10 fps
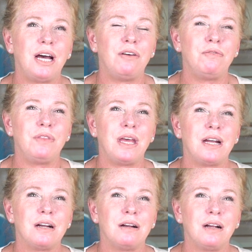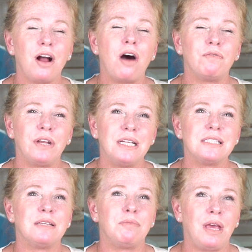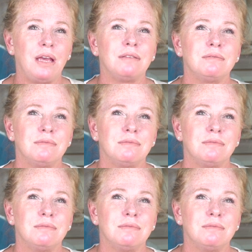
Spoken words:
of their confidence in me.